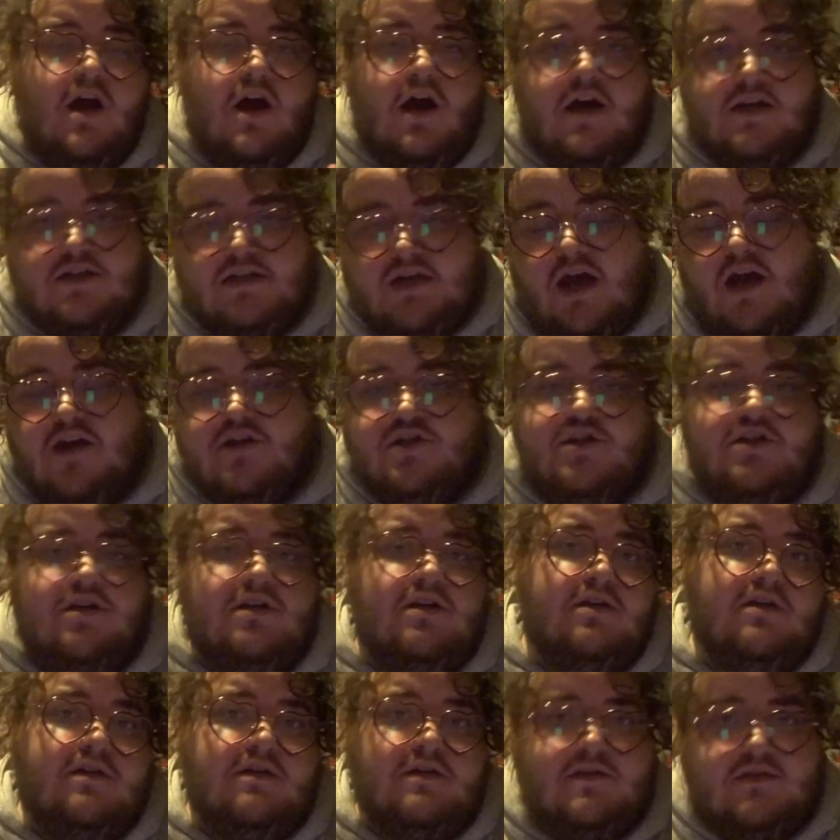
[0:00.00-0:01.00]

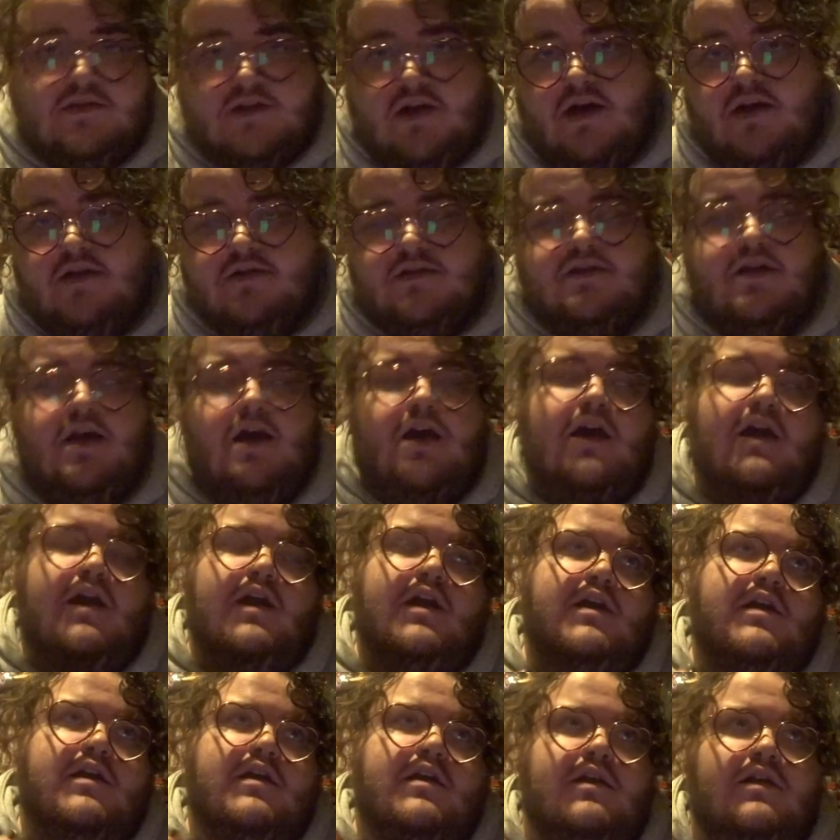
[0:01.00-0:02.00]
Itachi,
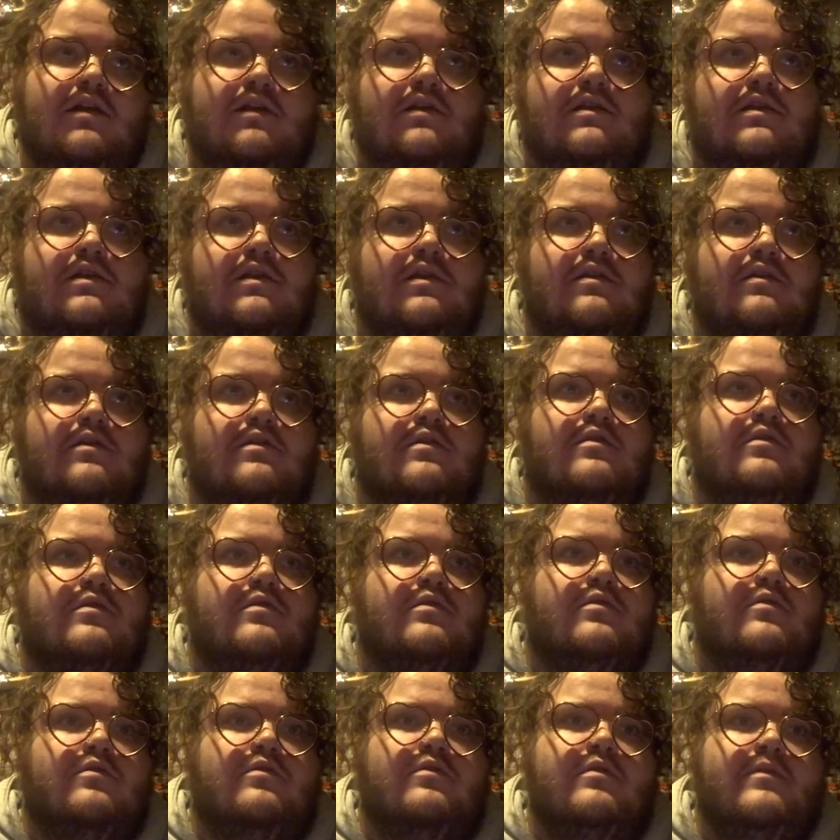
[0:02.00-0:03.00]
Sasuke,
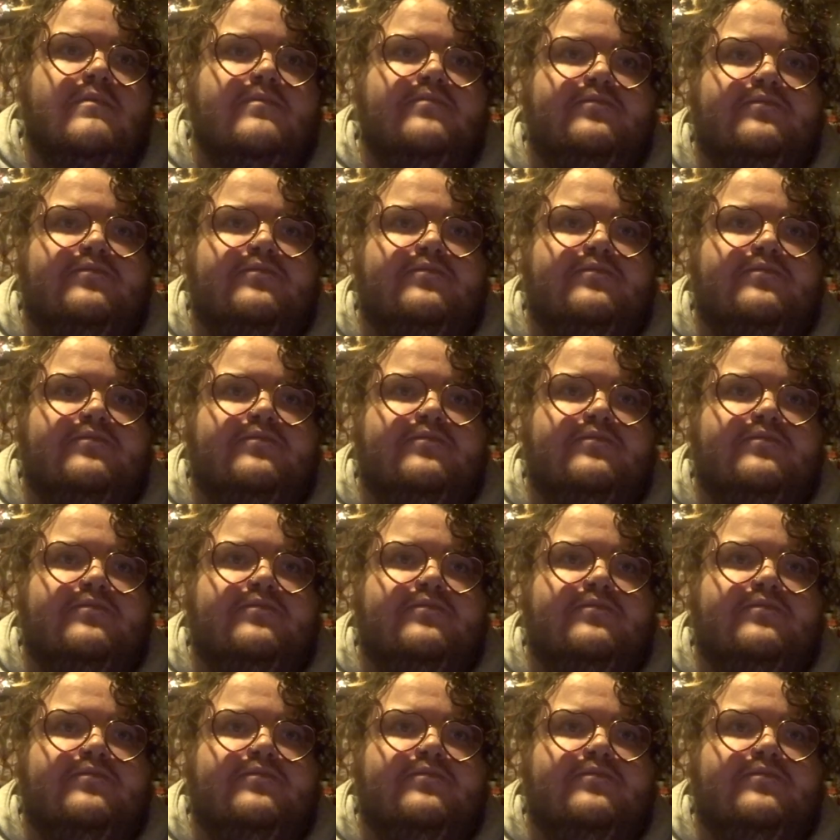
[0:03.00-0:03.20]
Giyu,